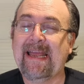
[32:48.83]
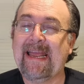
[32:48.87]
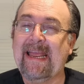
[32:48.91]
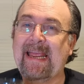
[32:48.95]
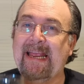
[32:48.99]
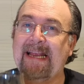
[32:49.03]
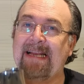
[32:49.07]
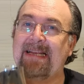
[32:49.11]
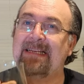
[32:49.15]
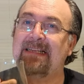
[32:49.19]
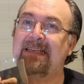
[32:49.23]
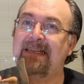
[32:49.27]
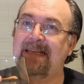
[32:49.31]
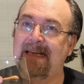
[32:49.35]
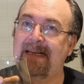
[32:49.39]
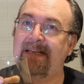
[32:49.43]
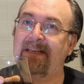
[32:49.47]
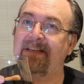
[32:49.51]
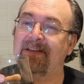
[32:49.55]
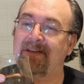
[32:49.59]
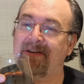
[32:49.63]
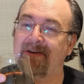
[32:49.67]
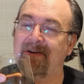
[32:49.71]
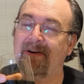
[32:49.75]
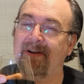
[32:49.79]
It did
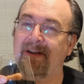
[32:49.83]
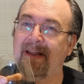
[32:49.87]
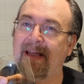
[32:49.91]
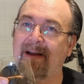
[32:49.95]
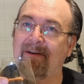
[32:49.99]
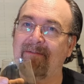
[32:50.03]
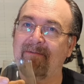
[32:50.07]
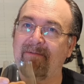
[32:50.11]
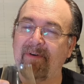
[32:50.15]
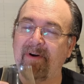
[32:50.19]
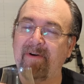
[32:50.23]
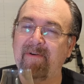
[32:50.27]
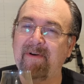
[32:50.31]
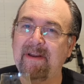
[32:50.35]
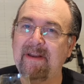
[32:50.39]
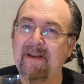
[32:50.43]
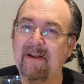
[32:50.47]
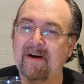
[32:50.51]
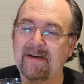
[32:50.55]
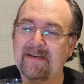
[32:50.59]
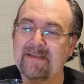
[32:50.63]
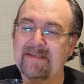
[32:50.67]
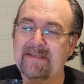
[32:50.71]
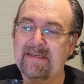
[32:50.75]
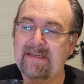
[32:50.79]
turn out very
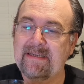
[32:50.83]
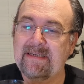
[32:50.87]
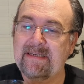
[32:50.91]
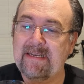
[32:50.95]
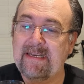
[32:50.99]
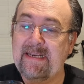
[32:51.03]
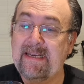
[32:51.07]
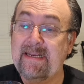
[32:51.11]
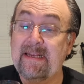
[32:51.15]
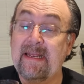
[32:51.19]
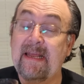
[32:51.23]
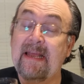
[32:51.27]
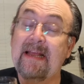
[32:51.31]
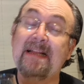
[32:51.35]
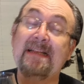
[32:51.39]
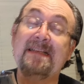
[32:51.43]
nice indeed.